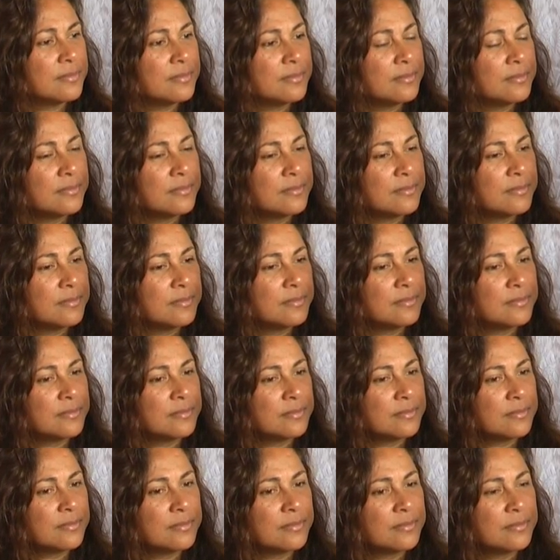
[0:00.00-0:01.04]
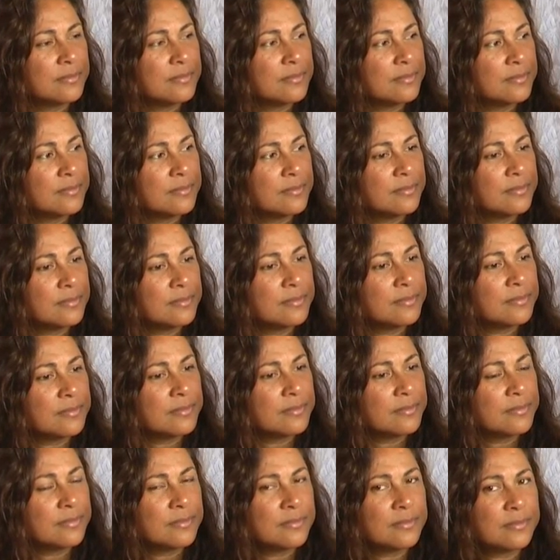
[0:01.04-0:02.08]

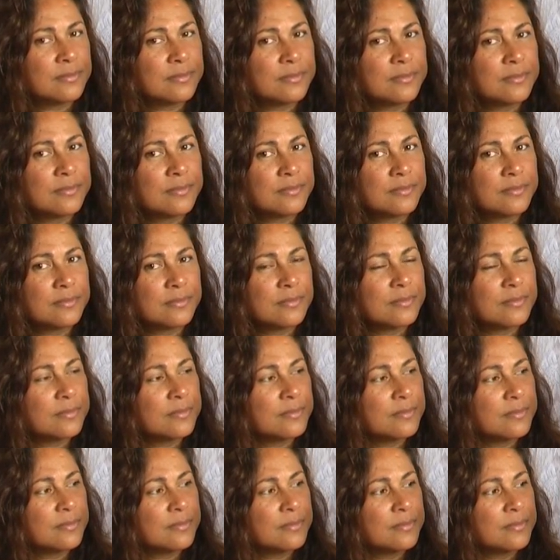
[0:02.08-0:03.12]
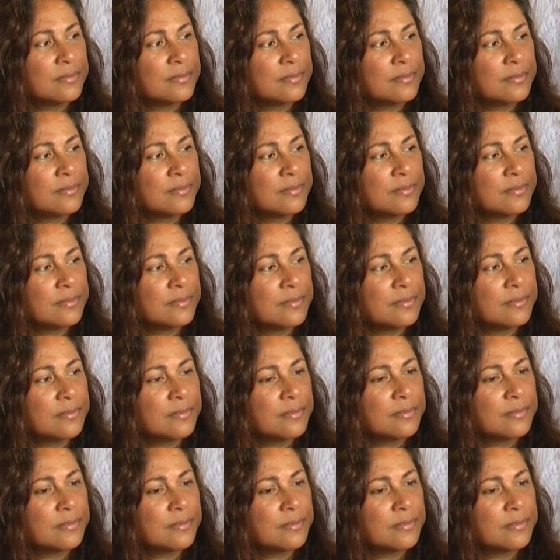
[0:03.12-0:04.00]
(not speaking)